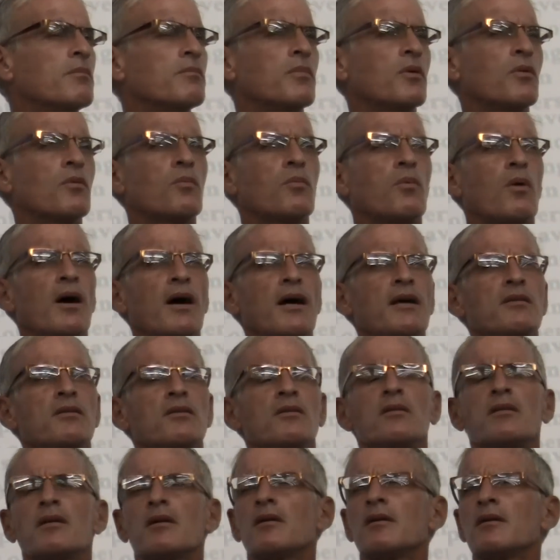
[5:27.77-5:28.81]
But why
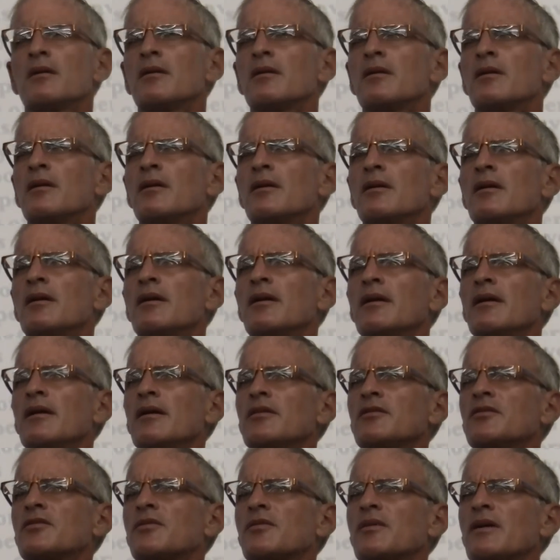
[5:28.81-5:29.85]
do the
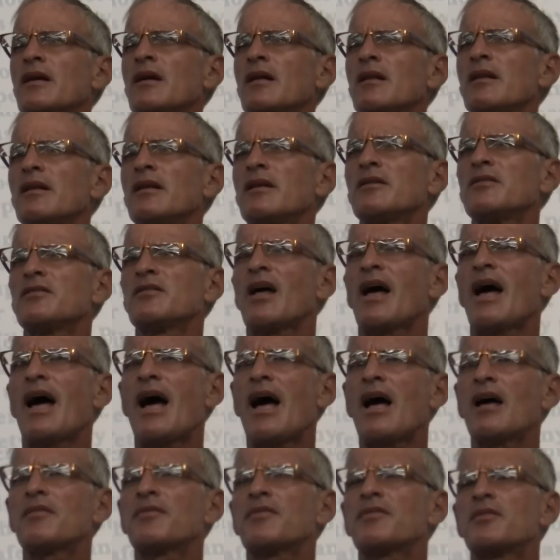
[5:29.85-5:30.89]
Israelis
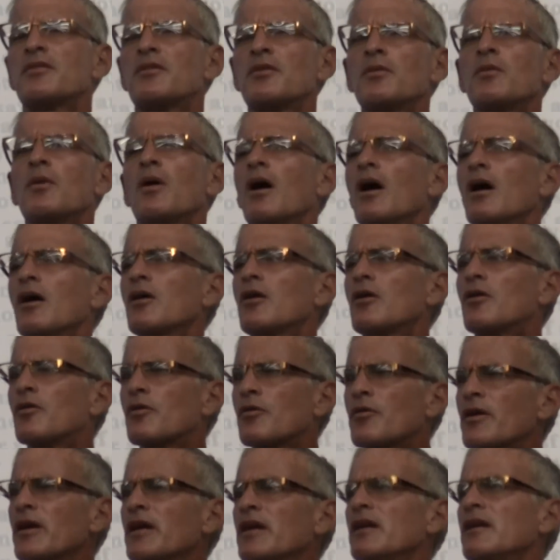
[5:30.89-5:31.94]
have to
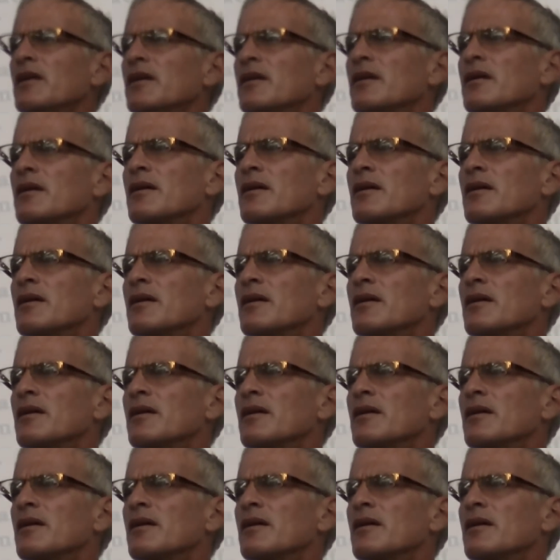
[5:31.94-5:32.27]
agree